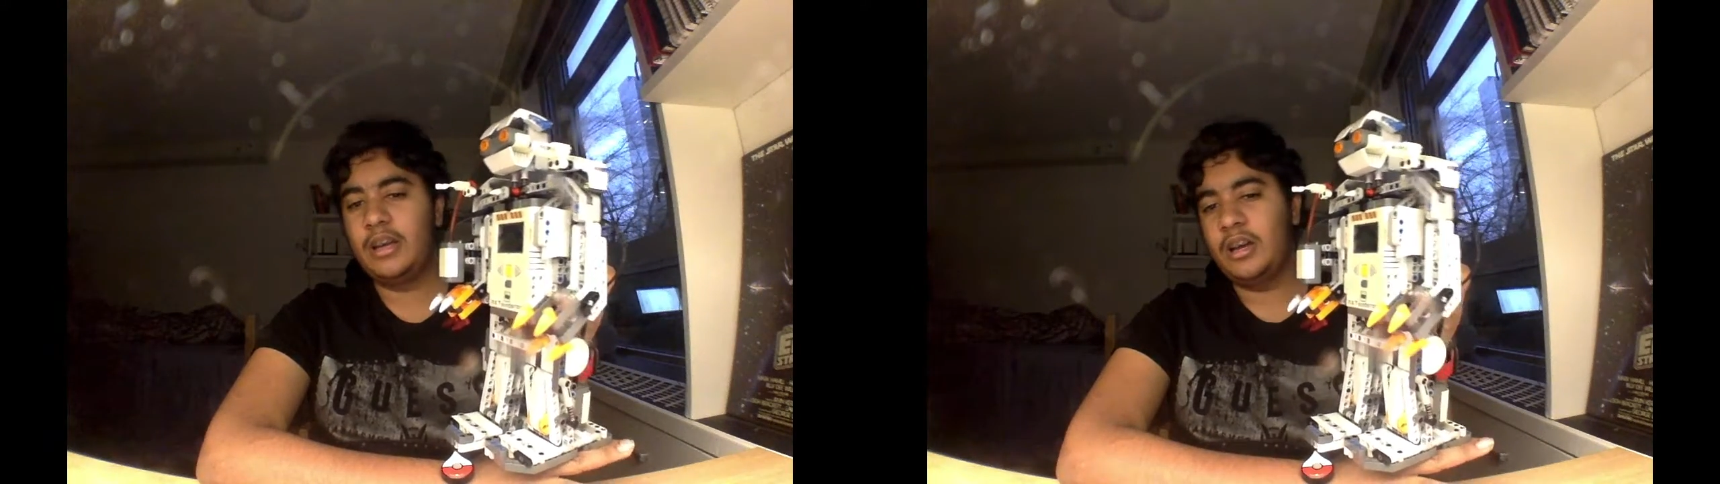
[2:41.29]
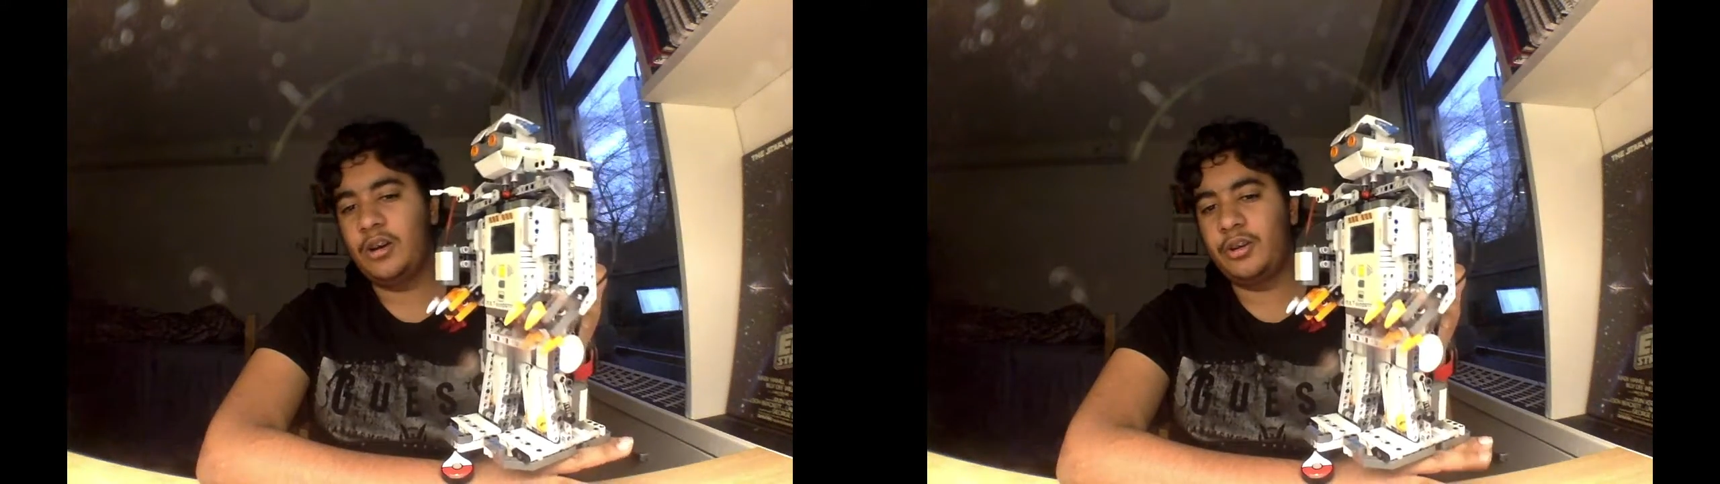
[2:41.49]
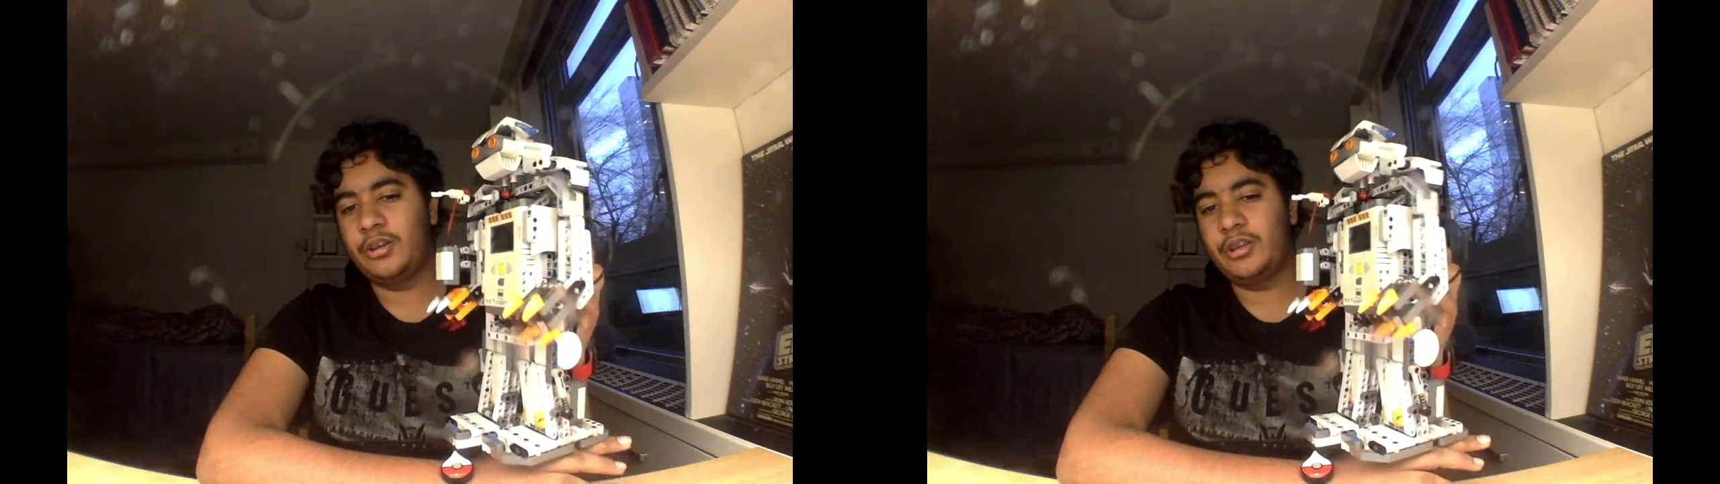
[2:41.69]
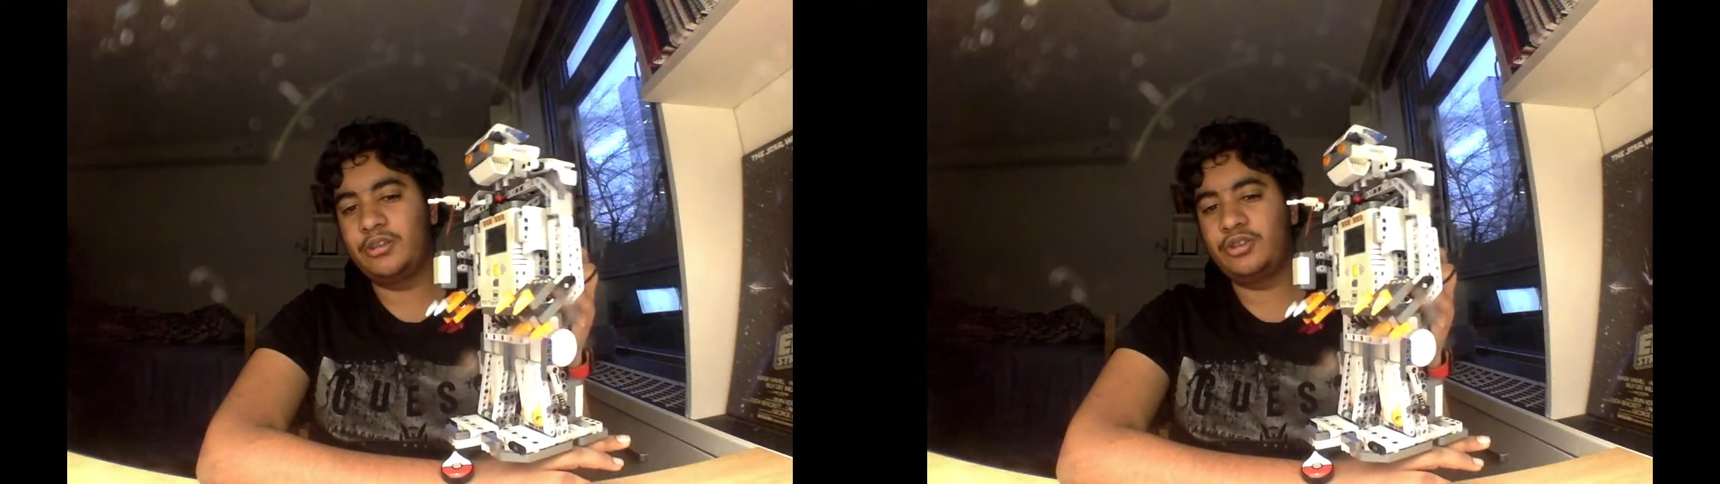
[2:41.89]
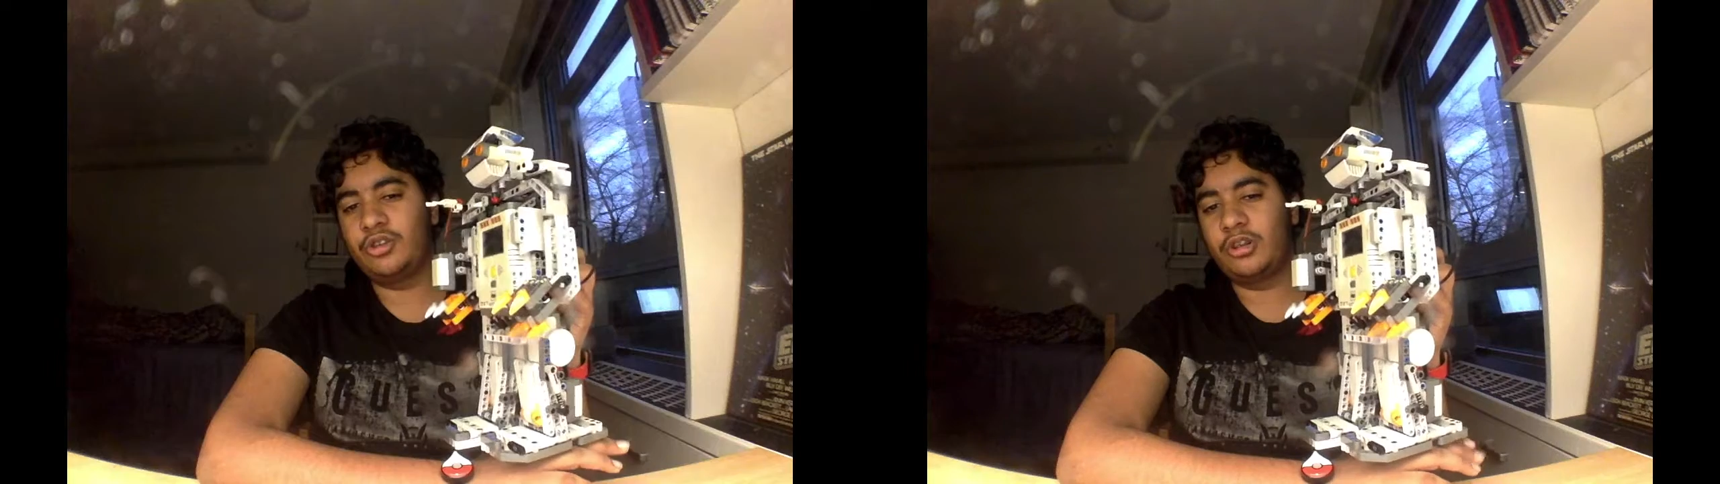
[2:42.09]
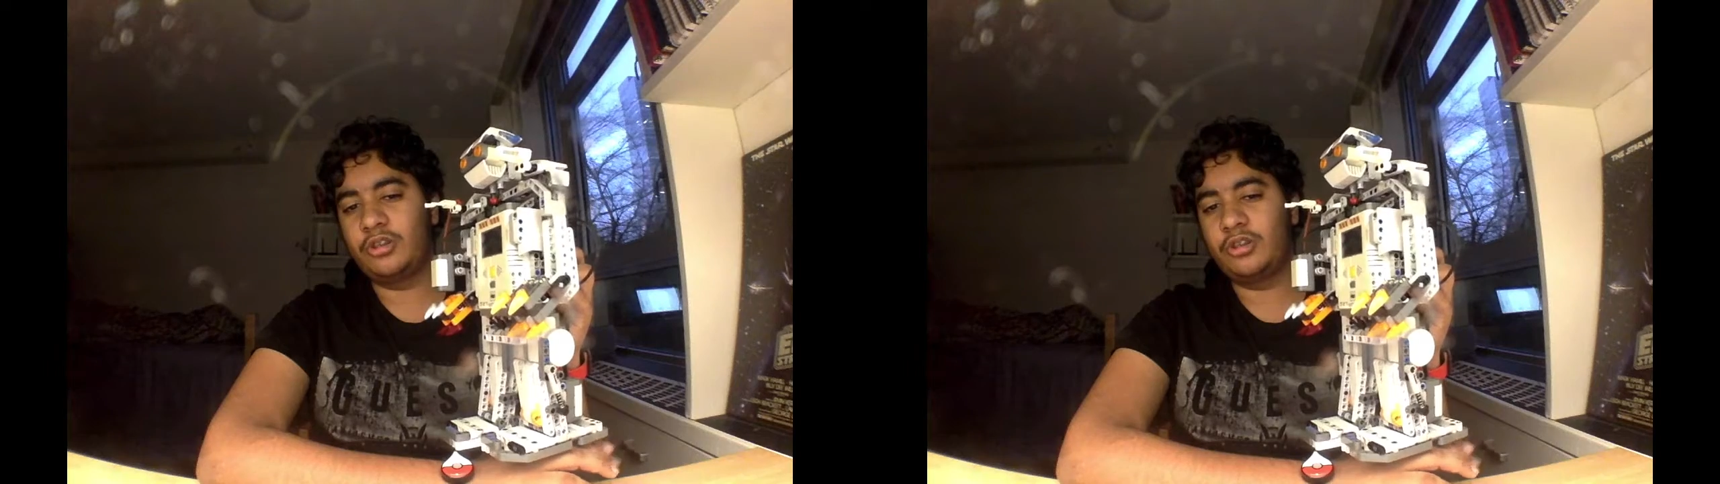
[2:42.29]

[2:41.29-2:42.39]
how to install the